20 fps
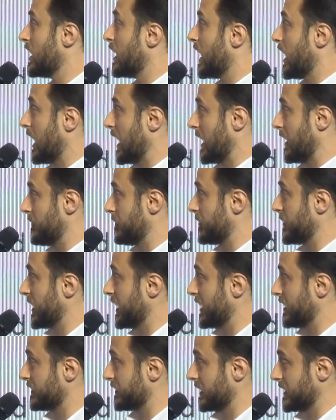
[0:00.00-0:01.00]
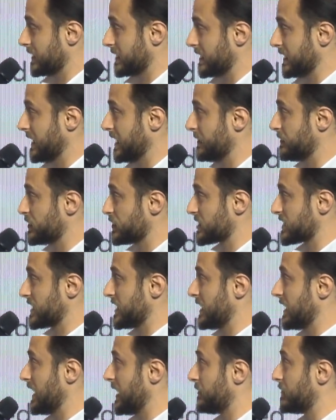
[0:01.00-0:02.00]
and can help you
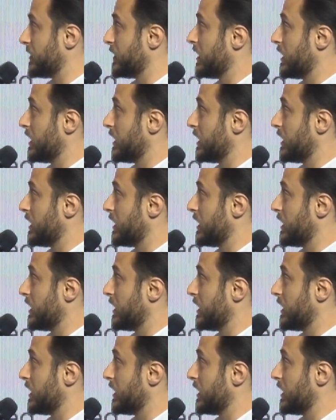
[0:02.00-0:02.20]
scale up